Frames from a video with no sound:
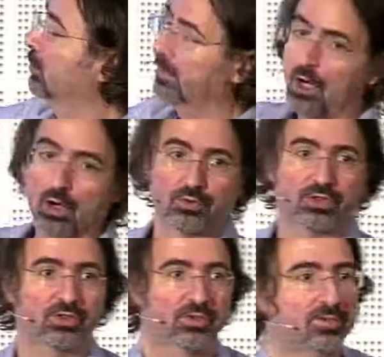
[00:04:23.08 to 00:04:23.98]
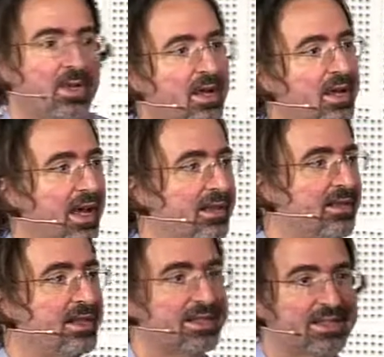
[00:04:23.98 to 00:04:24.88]
the host. And
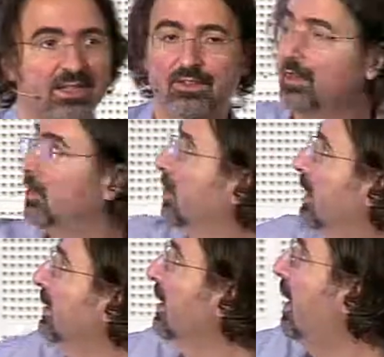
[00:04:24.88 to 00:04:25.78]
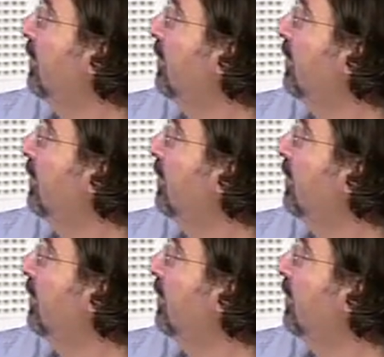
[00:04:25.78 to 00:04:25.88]
this, if you look at how a